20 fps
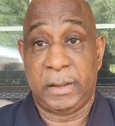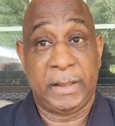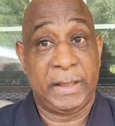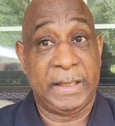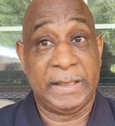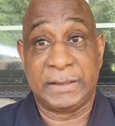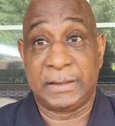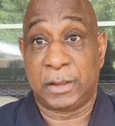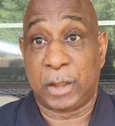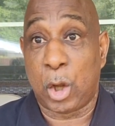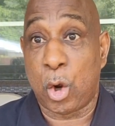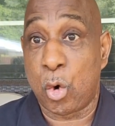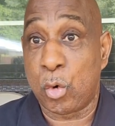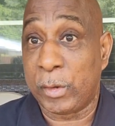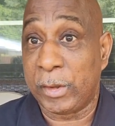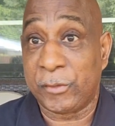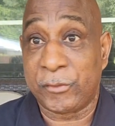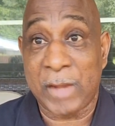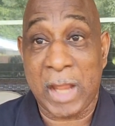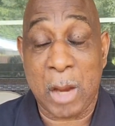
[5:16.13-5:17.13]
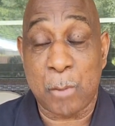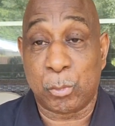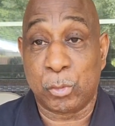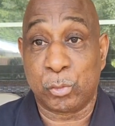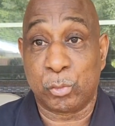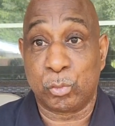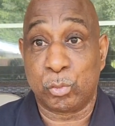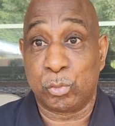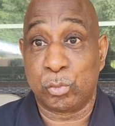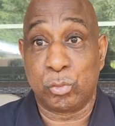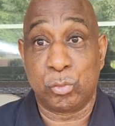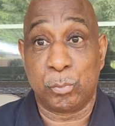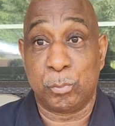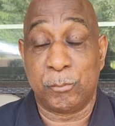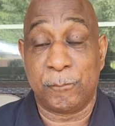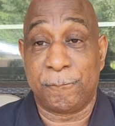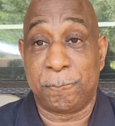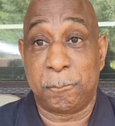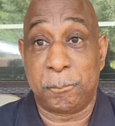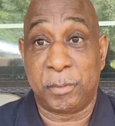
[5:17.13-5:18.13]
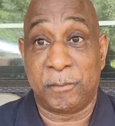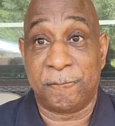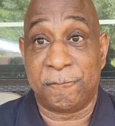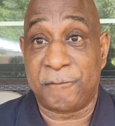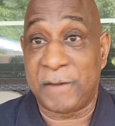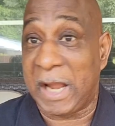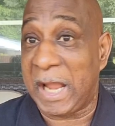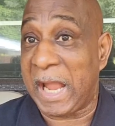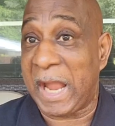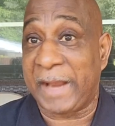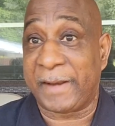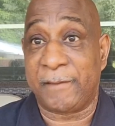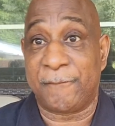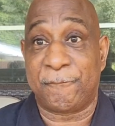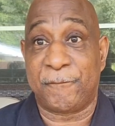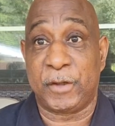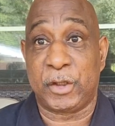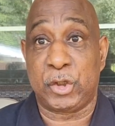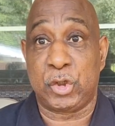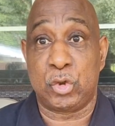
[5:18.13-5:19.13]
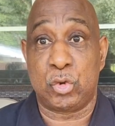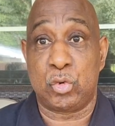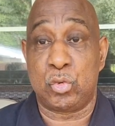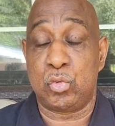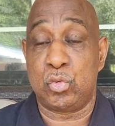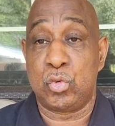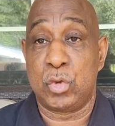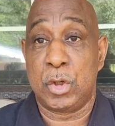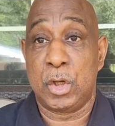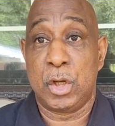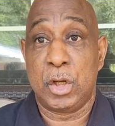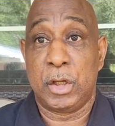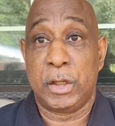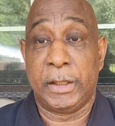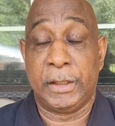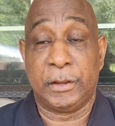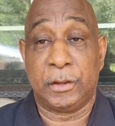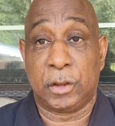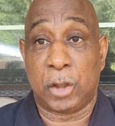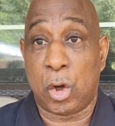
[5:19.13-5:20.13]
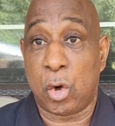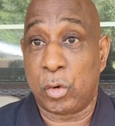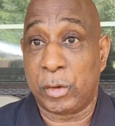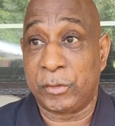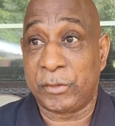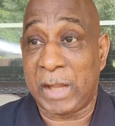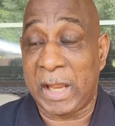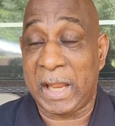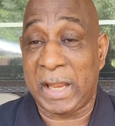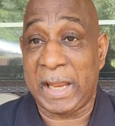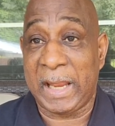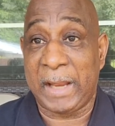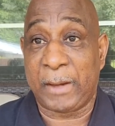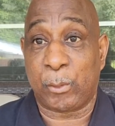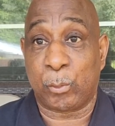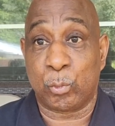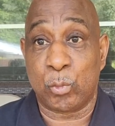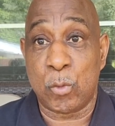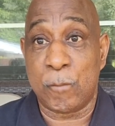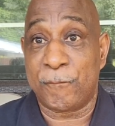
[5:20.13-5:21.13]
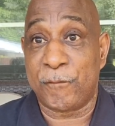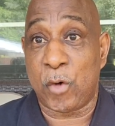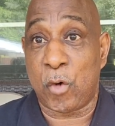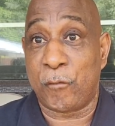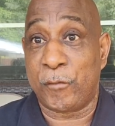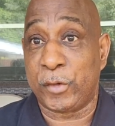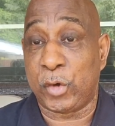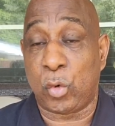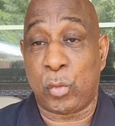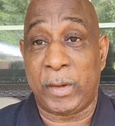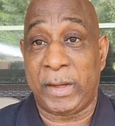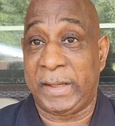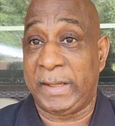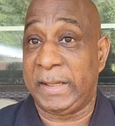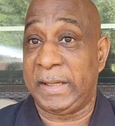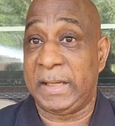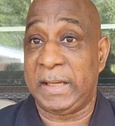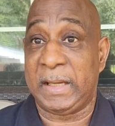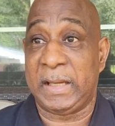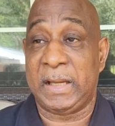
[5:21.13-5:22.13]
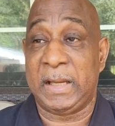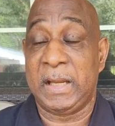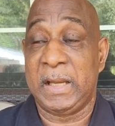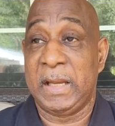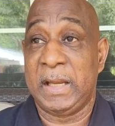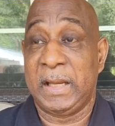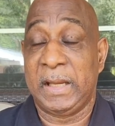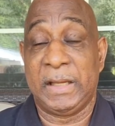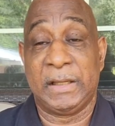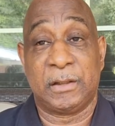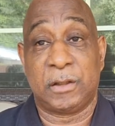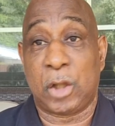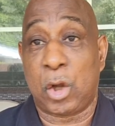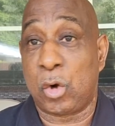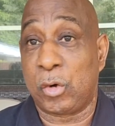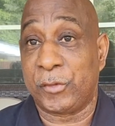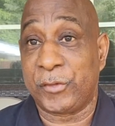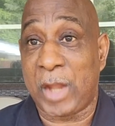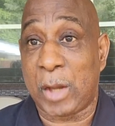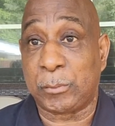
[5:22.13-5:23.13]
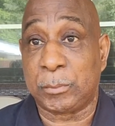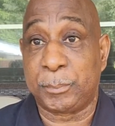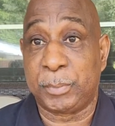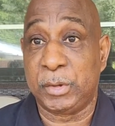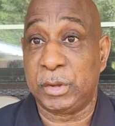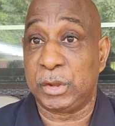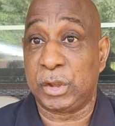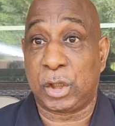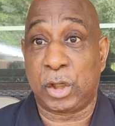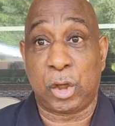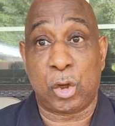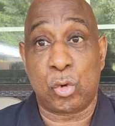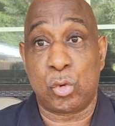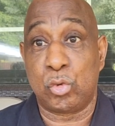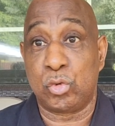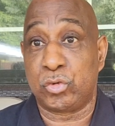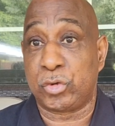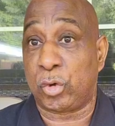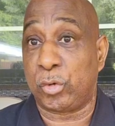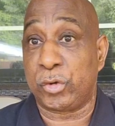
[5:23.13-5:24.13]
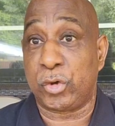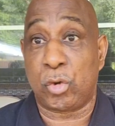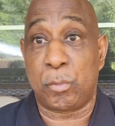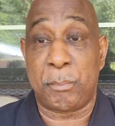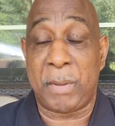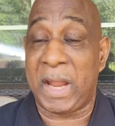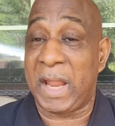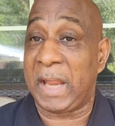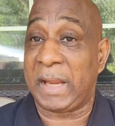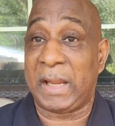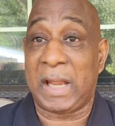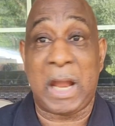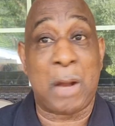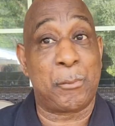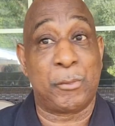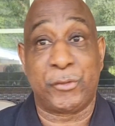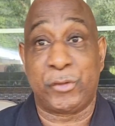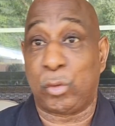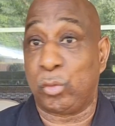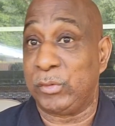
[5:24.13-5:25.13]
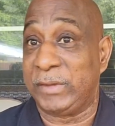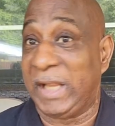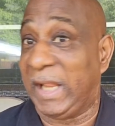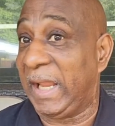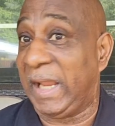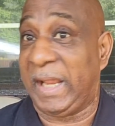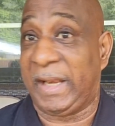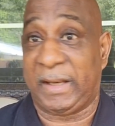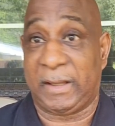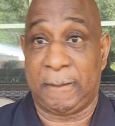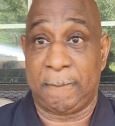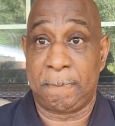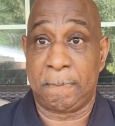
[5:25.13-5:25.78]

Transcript: As long as I was providing for you, as long as I had a roof over your head, as long as I was putting clothes on your back, I was your daddy.